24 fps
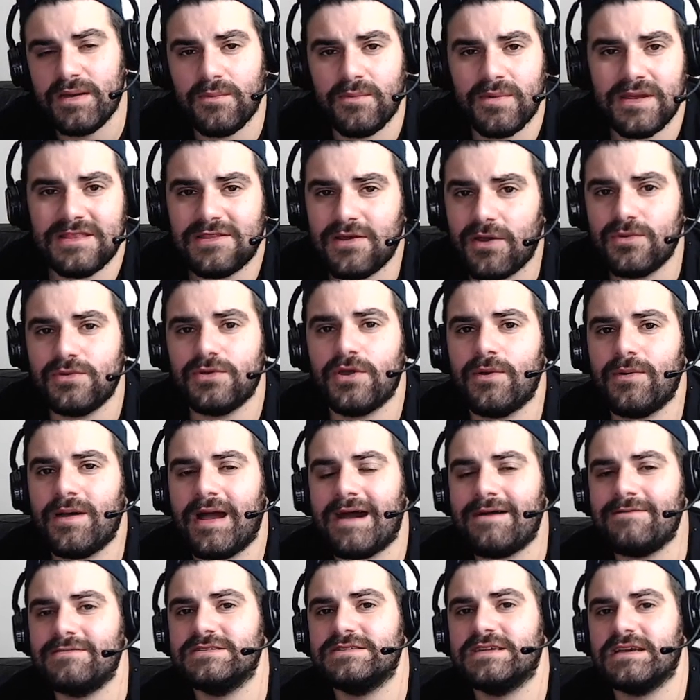we don't know
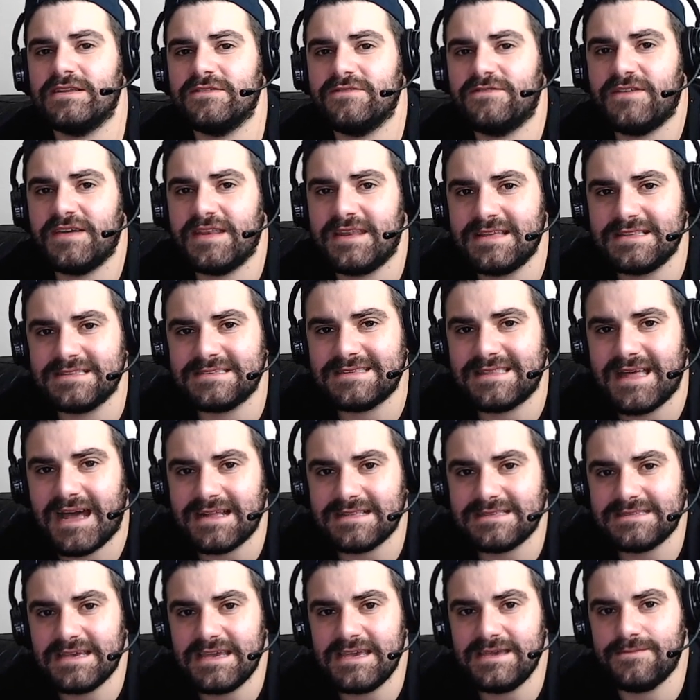how he's going to fit into
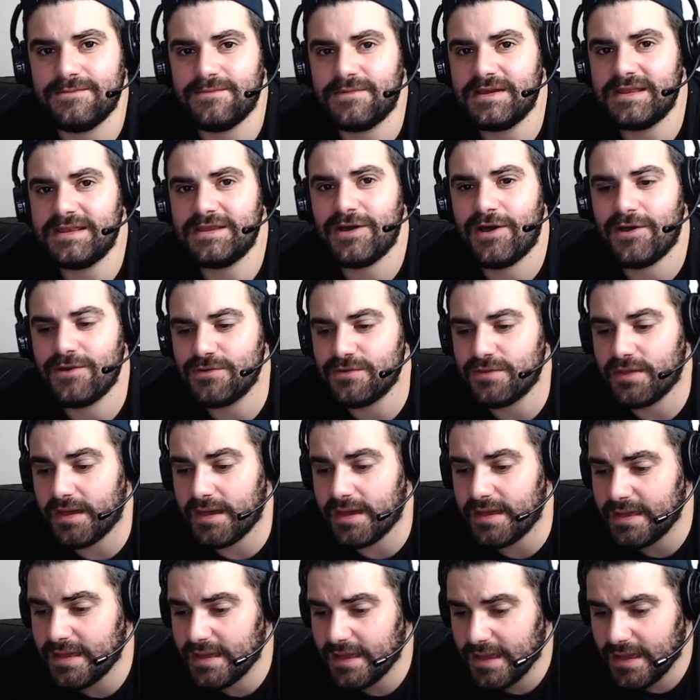that team. We know
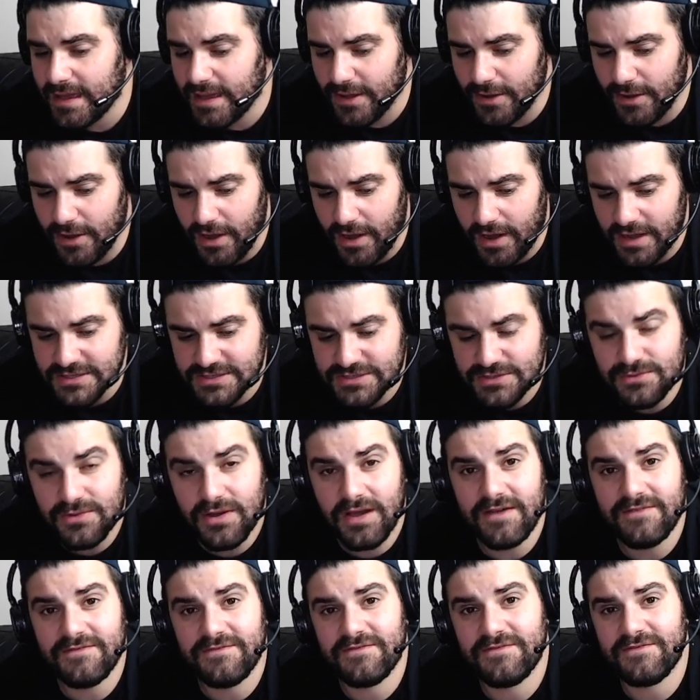that Arsenal
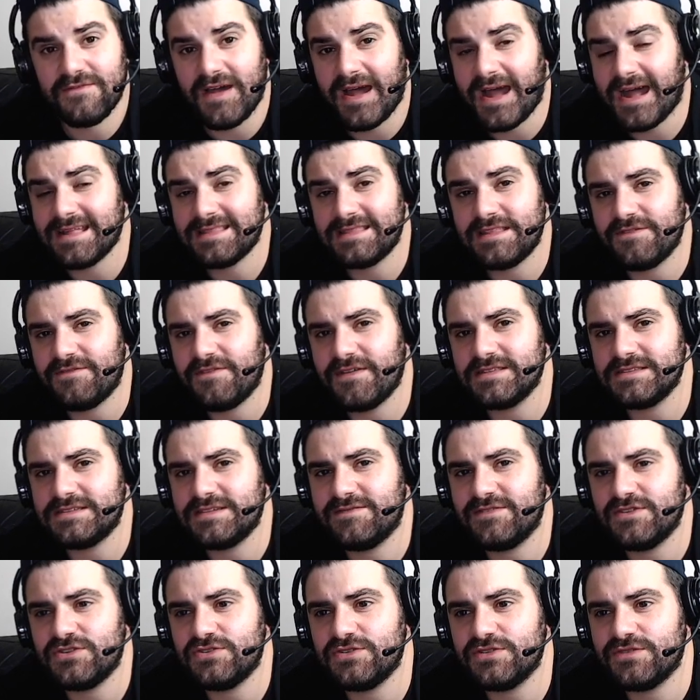have had
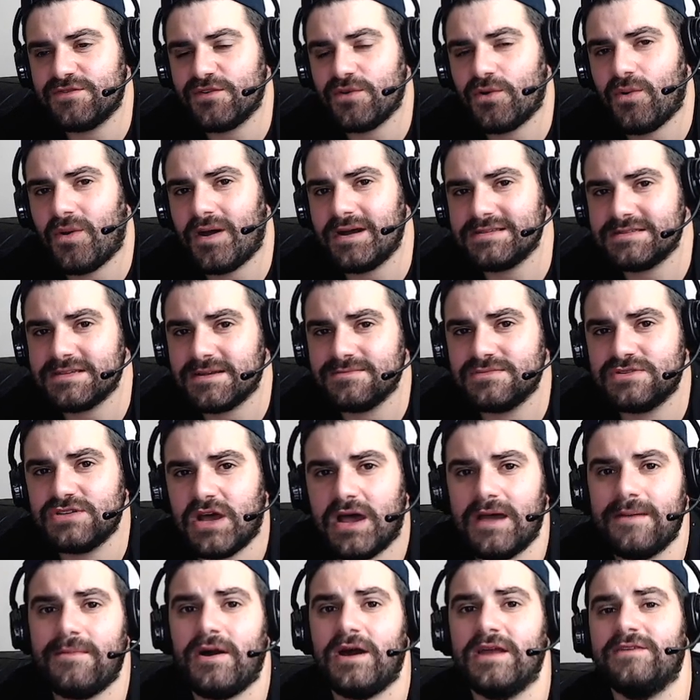defensive issues for quite some
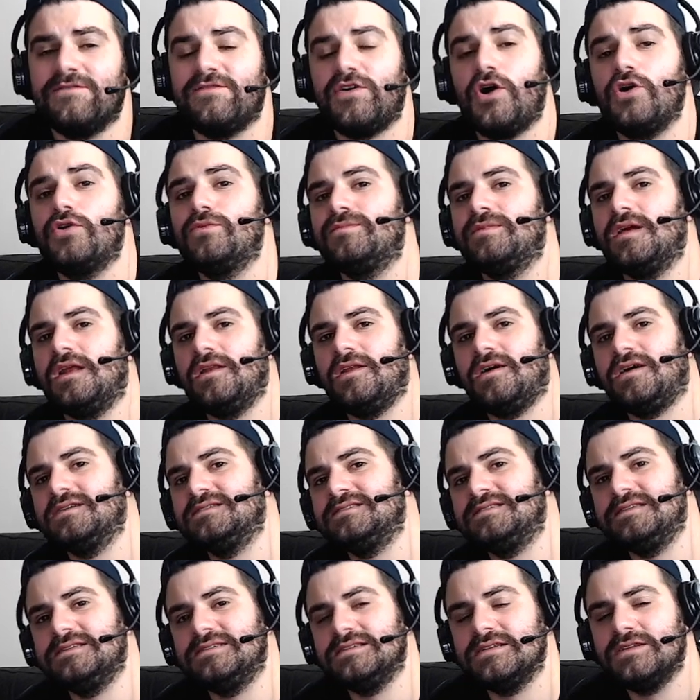time. I'd have hoped that
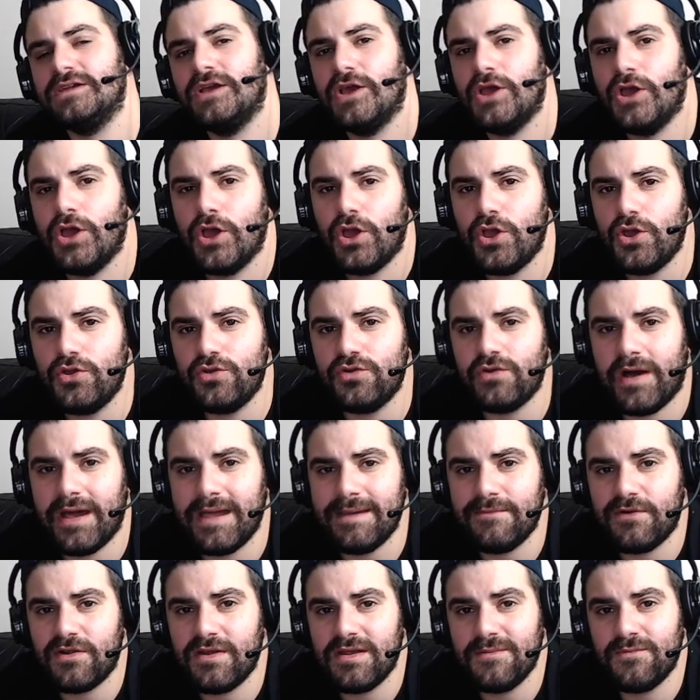last season Unai
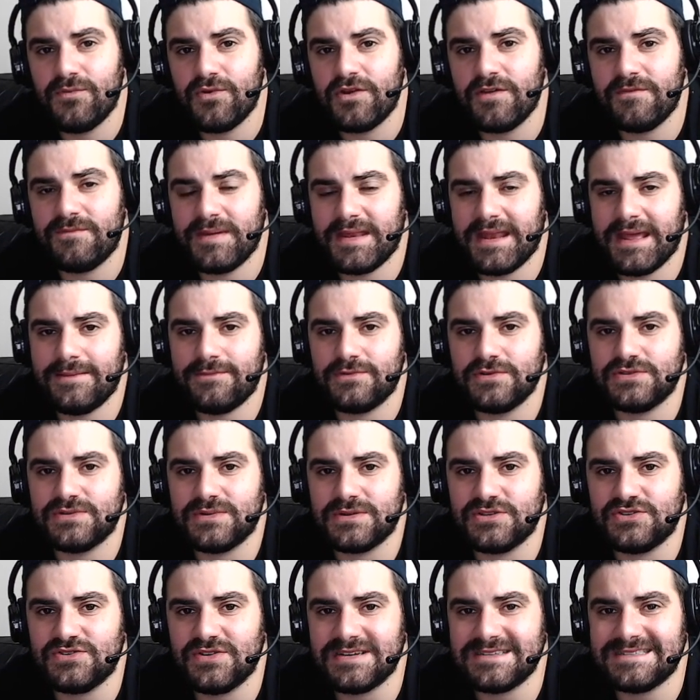Emery would have been able to
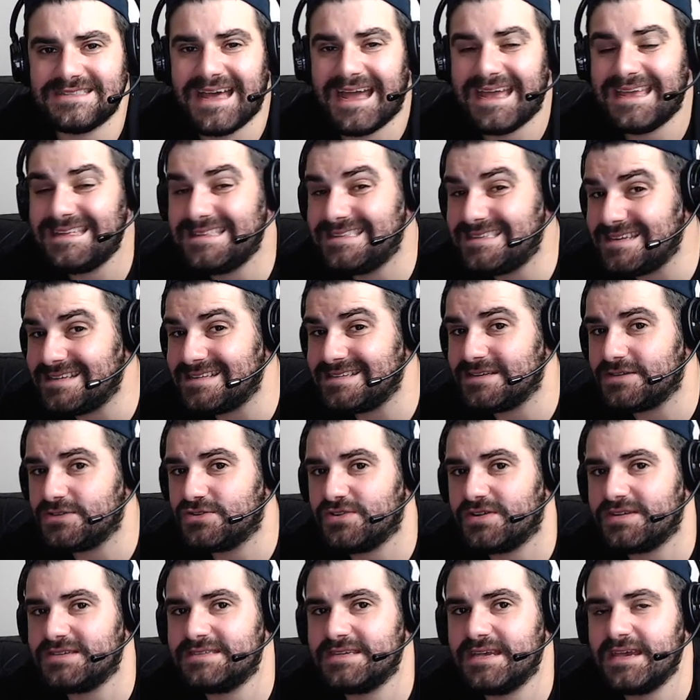address that. He didn't
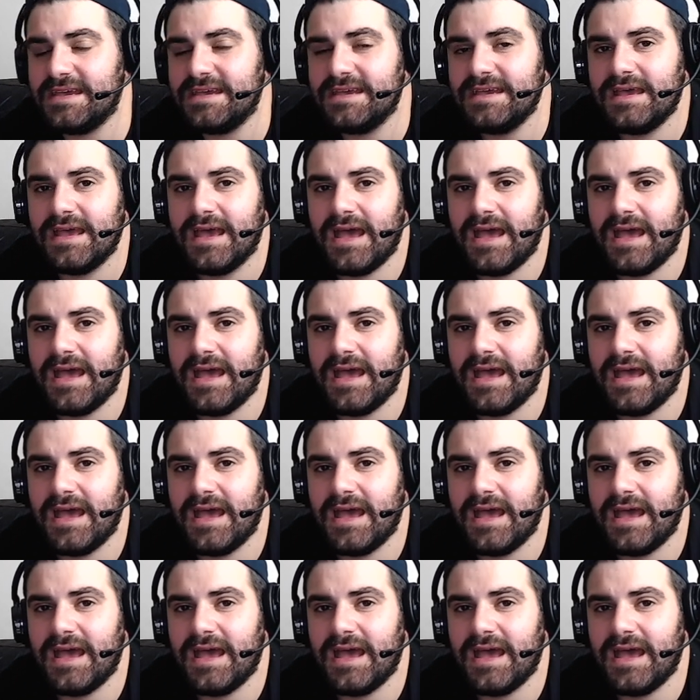address it.